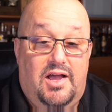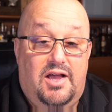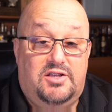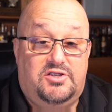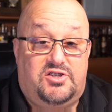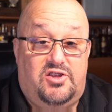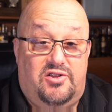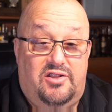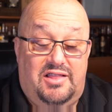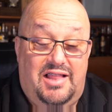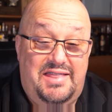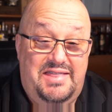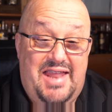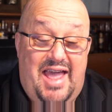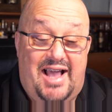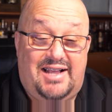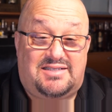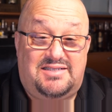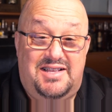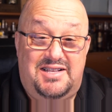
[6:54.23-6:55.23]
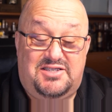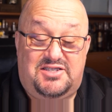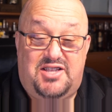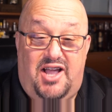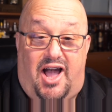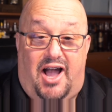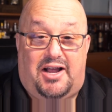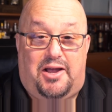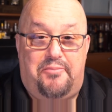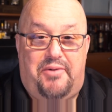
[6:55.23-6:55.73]
So next, let's
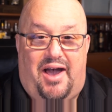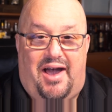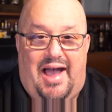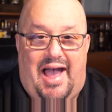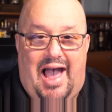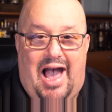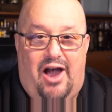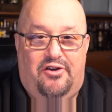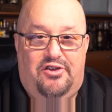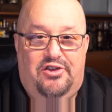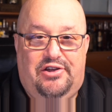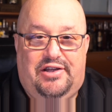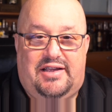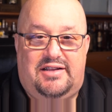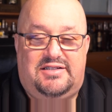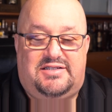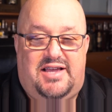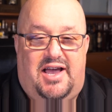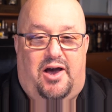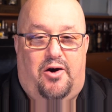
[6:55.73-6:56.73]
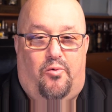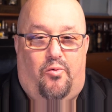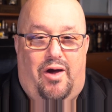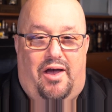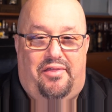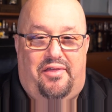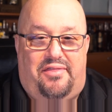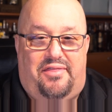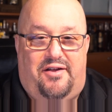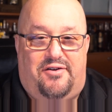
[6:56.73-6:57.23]
talk about how you can tell
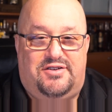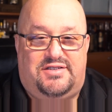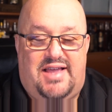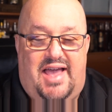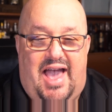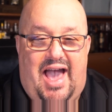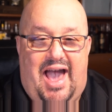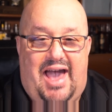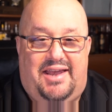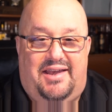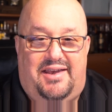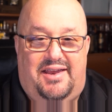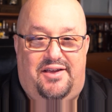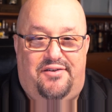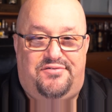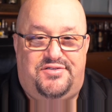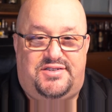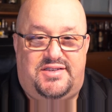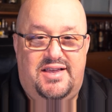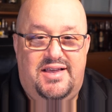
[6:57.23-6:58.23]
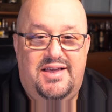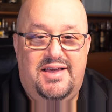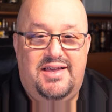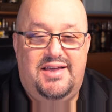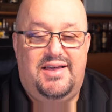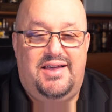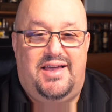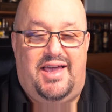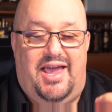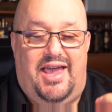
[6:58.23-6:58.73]
whether there's additives
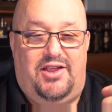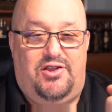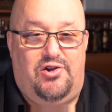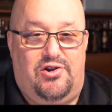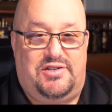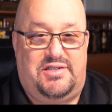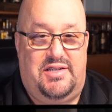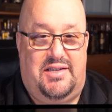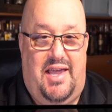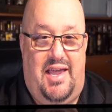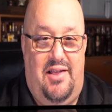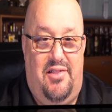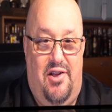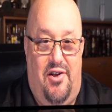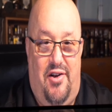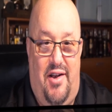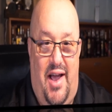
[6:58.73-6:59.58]
in your tequila or